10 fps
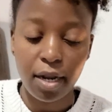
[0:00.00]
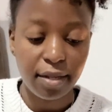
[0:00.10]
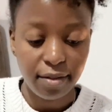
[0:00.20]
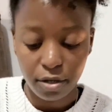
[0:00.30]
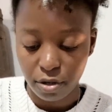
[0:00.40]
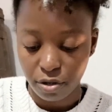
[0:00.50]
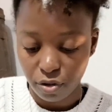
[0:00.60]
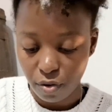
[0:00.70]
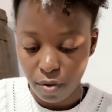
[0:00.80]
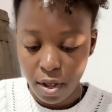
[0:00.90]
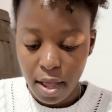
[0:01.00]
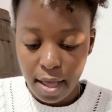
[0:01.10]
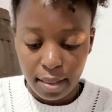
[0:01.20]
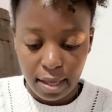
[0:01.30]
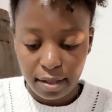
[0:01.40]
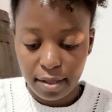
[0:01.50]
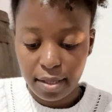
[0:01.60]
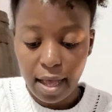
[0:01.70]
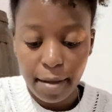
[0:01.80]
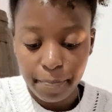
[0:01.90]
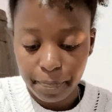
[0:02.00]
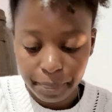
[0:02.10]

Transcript: last year, so that's that.